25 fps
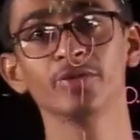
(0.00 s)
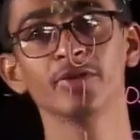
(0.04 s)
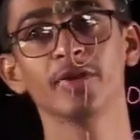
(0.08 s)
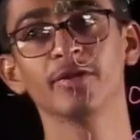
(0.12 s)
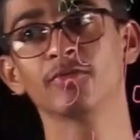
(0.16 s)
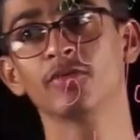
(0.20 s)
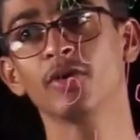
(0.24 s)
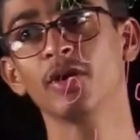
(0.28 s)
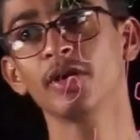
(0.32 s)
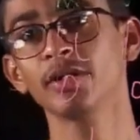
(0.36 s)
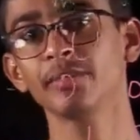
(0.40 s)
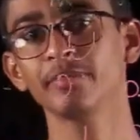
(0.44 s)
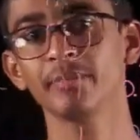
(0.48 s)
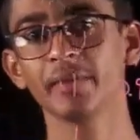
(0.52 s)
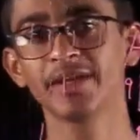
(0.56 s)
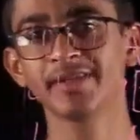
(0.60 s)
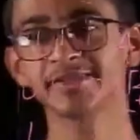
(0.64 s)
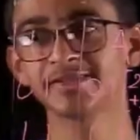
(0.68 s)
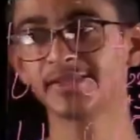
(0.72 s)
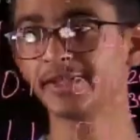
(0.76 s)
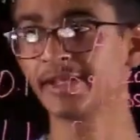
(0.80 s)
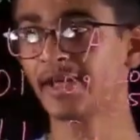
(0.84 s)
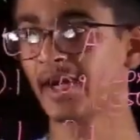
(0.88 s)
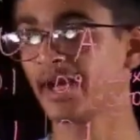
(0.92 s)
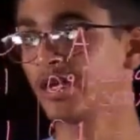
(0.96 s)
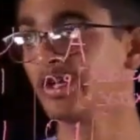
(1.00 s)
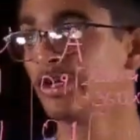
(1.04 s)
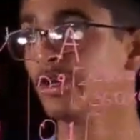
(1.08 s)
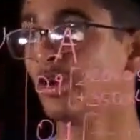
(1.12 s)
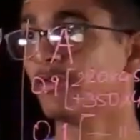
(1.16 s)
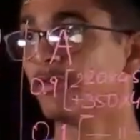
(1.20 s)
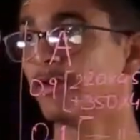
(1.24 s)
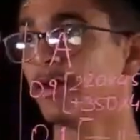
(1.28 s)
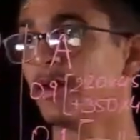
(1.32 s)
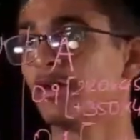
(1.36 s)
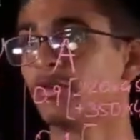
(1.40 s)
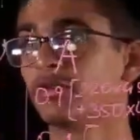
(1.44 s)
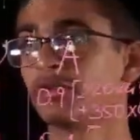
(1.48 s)
you have got a basic idea
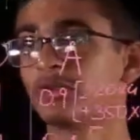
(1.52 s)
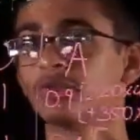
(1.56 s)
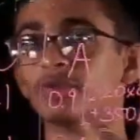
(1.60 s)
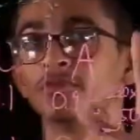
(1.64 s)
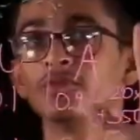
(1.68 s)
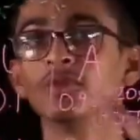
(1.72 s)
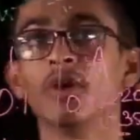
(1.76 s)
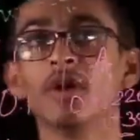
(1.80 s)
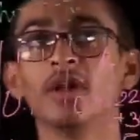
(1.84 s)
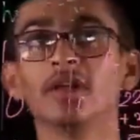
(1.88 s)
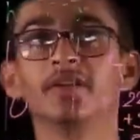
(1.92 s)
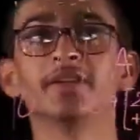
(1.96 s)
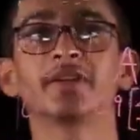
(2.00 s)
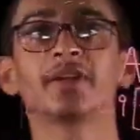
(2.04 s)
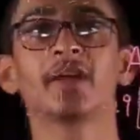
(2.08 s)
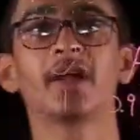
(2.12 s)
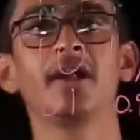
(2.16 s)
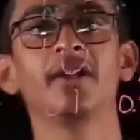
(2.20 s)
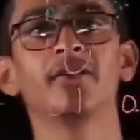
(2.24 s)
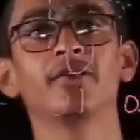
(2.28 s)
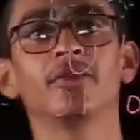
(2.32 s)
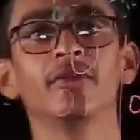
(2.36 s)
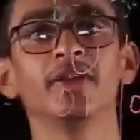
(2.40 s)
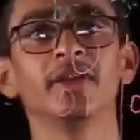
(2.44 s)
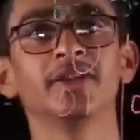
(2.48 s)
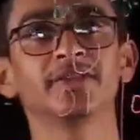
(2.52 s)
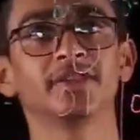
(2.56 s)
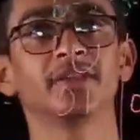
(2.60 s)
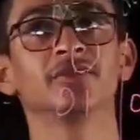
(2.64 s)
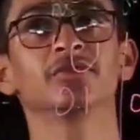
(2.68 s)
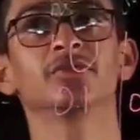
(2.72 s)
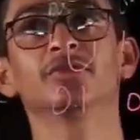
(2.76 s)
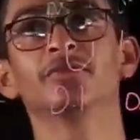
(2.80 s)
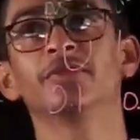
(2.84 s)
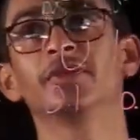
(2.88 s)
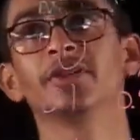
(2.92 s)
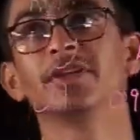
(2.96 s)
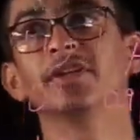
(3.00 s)
of how to do all the
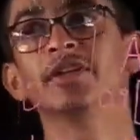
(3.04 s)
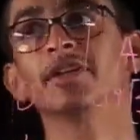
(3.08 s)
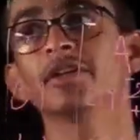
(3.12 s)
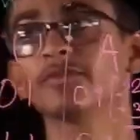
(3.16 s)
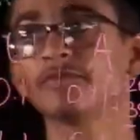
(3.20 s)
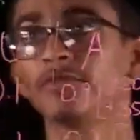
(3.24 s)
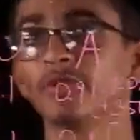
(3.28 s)
calculations over here